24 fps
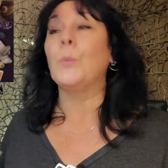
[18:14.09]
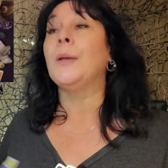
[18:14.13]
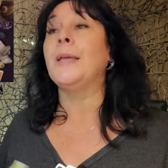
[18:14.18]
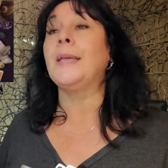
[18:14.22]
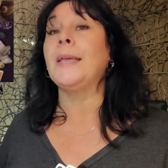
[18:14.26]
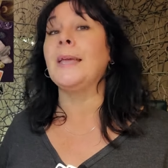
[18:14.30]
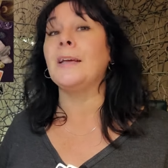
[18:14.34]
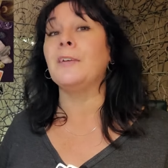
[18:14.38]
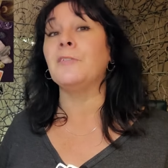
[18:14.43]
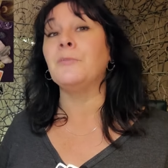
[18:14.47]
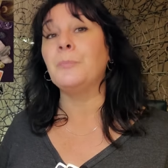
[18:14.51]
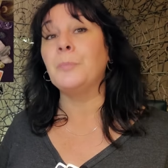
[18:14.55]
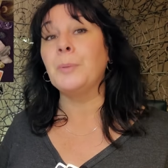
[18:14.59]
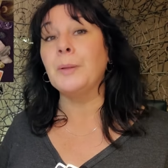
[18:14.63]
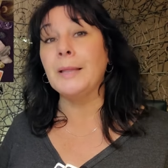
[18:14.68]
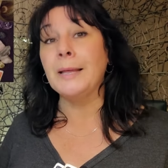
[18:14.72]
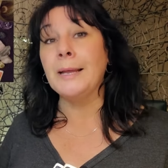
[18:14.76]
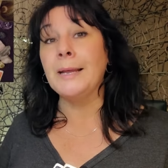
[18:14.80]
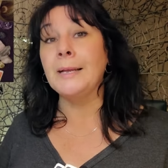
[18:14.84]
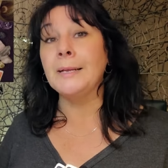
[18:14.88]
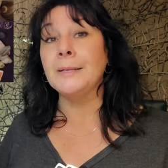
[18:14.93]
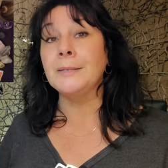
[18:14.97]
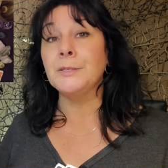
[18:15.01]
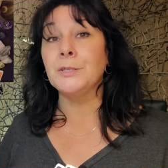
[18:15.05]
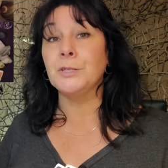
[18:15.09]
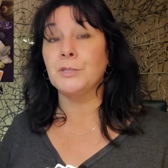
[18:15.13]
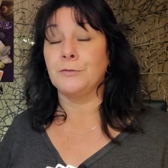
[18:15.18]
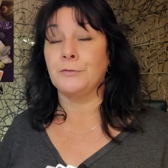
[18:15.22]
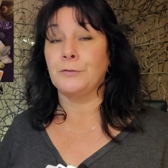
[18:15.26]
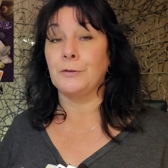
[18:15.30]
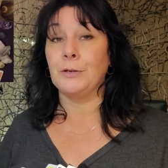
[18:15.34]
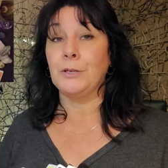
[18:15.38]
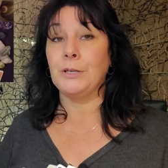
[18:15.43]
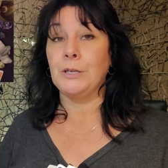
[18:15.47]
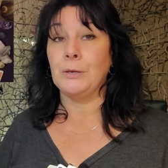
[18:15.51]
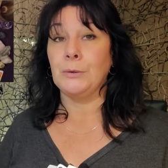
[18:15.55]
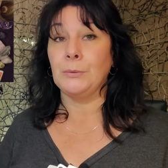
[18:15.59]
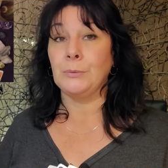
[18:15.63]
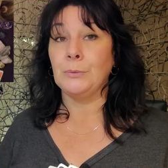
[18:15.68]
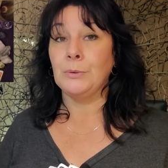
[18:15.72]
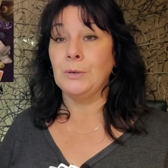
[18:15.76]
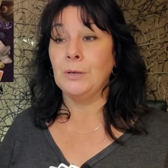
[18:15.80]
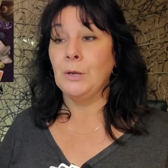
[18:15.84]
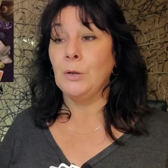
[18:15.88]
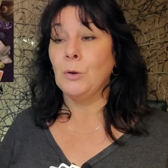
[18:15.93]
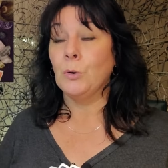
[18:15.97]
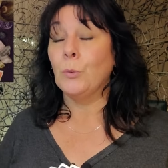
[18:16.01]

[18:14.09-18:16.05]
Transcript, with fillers: We have plans for you.